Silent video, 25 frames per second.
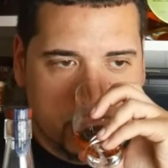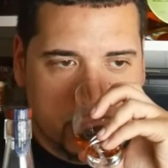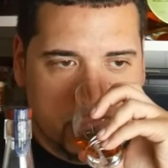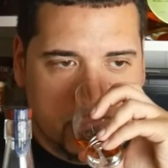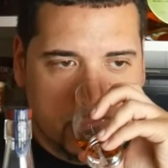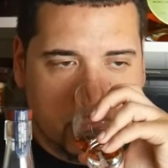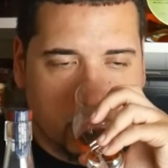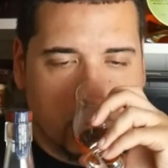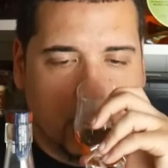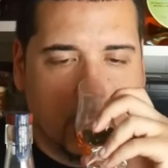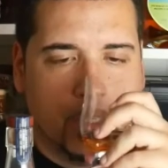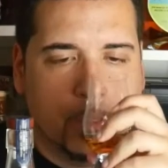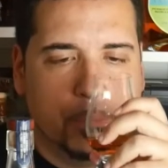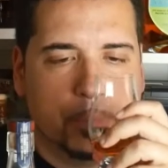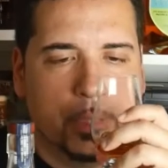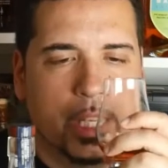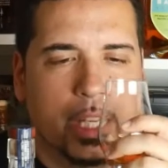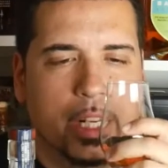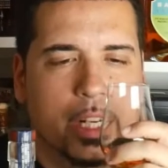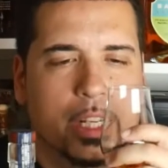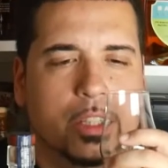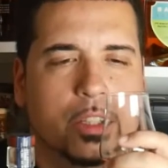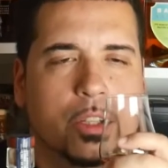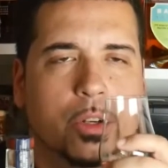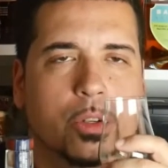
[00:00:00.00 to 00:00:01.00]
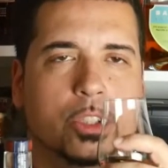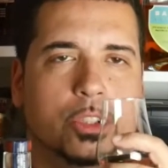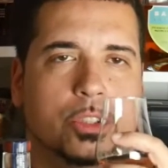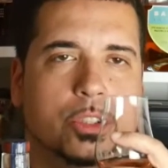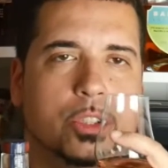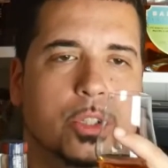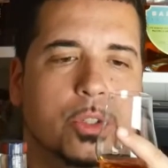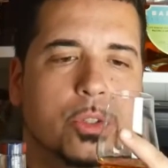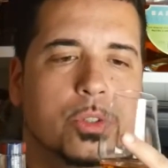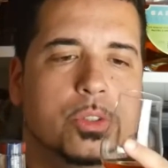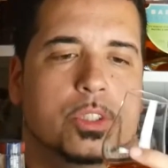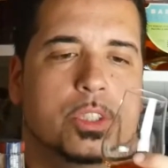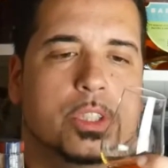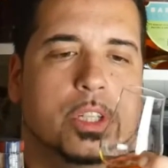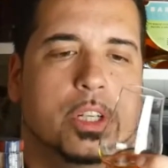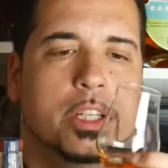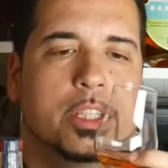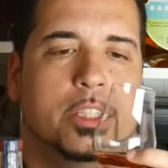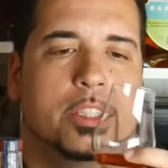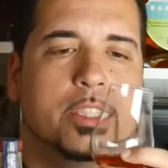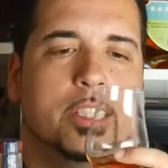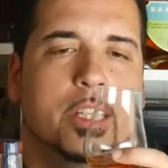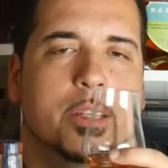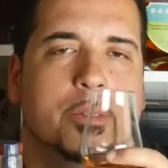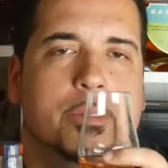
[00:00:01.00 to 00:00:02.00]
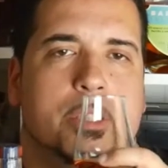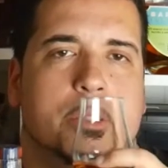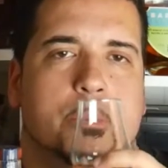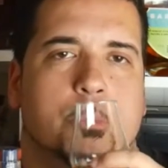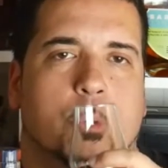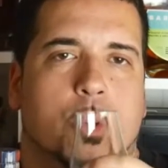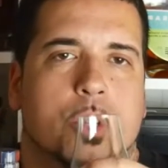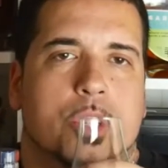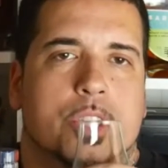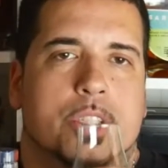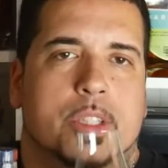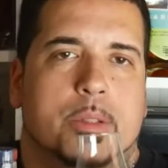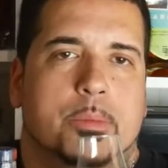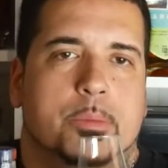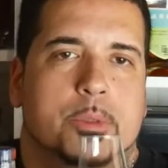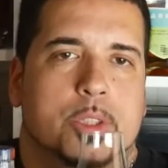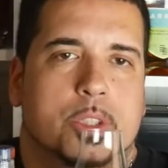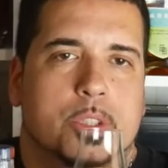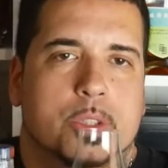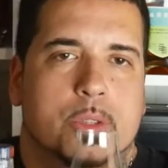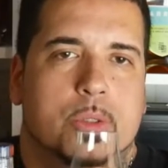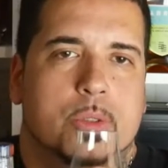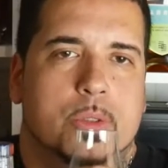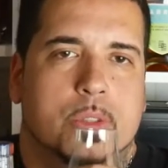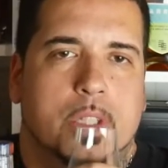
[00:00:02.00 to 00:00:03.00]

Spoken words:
while I'm getting those notes, it seems more subdued,